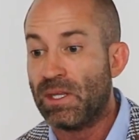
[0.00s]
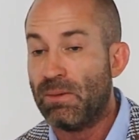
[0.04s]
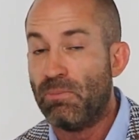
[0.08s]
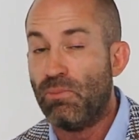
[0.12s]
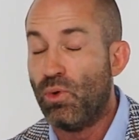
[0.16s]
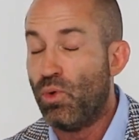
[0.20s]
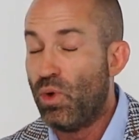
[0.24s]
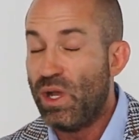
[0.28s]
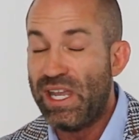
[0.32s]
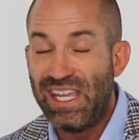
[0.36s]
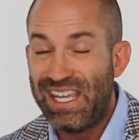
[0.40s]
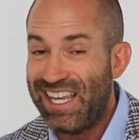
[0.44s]

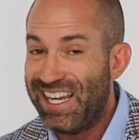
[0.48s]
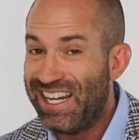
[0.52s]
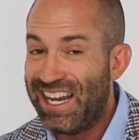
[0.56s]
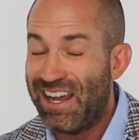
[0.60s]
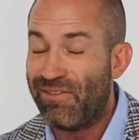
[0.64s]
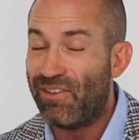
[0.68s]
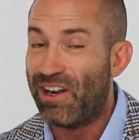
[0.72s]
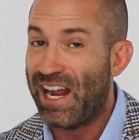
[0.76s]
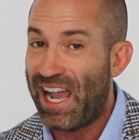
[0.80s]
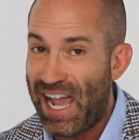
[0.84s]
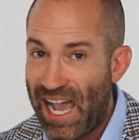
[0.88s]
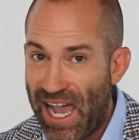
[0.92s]
But we can
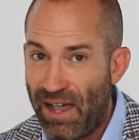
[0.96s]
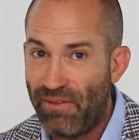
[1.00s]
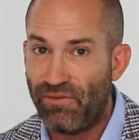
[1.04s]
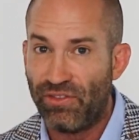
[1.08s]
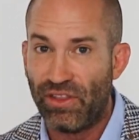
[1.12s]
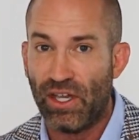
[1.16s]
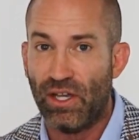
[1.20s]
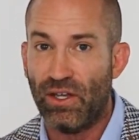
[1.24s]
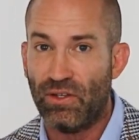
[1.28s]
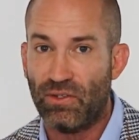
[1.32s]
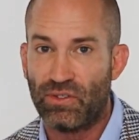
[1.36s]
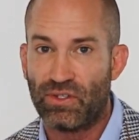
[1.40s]
never have
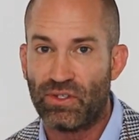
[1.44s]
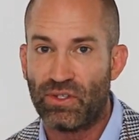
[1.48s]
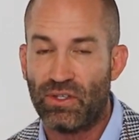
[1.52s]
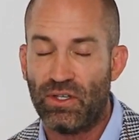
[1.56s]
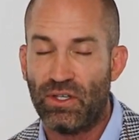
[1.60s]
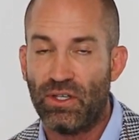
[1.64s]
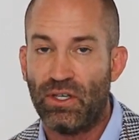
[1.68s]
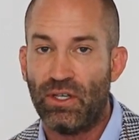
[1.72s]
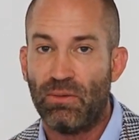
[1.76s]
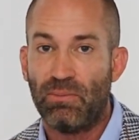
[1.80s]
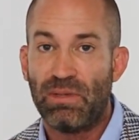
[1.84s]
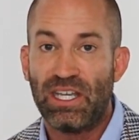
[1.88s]
those
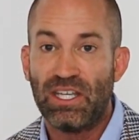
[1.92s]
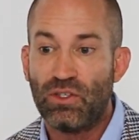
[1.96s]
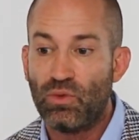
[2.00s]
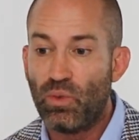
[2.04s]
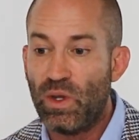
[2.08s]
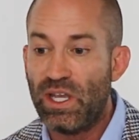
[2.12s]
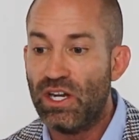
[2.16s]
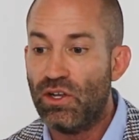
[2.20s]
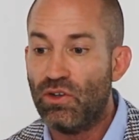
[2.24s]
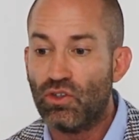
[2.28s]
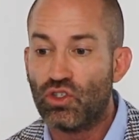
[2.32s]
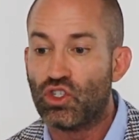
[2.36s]
because
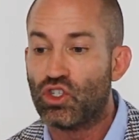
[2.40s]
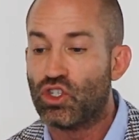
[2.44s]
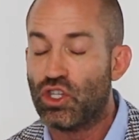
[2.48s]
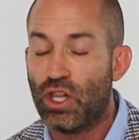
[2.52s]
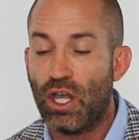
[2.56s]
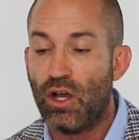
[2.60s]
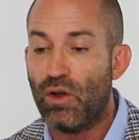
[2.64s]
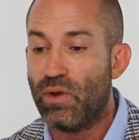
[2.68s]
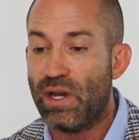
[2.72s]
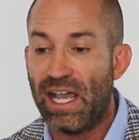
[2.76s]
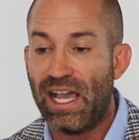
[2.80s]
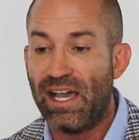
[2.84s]
we don't
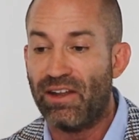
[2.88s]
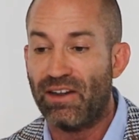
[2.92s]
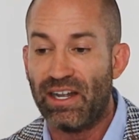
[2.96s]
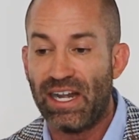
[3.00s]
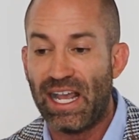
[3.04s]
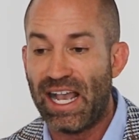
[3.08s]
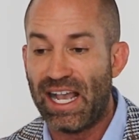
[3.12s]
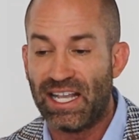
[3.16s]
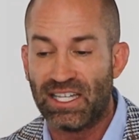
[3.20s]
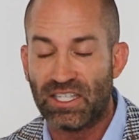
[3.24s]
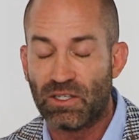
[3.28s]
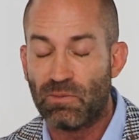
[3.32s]
slow down and
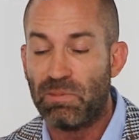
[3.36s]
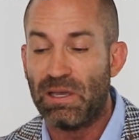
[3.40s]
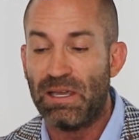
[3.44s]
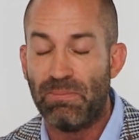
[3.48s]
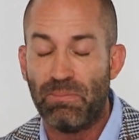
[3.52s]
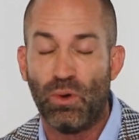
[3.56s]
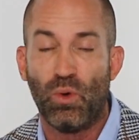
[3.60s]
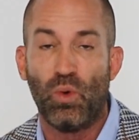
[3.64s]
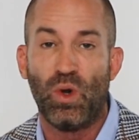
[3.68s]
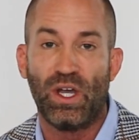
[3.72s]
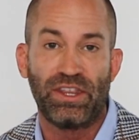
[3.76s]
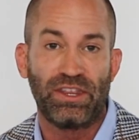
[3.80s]
ask
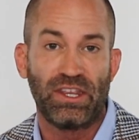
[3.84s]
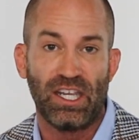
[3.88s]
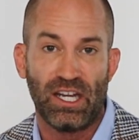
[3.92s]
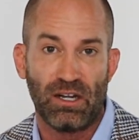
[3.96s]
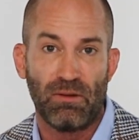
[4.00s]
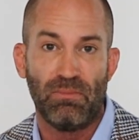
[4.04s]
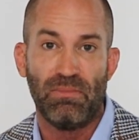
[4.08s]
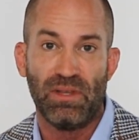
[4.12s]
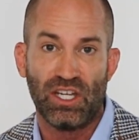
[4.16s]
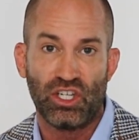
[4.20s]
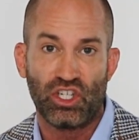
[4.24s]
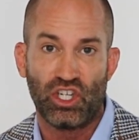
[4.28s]
people what
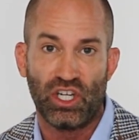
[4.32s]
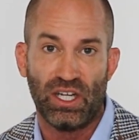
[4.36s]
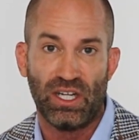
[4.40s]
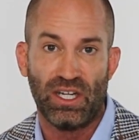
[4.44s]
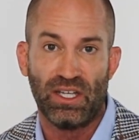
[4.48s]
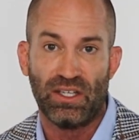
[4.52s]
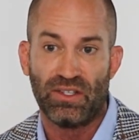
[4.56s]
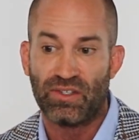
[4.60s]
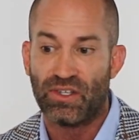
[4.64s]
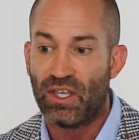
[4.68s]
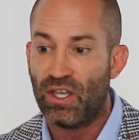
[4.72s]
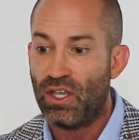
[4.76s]
their mission
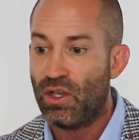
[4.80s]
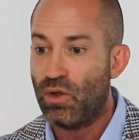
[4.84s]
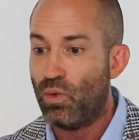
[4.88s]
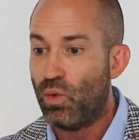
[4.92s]
is.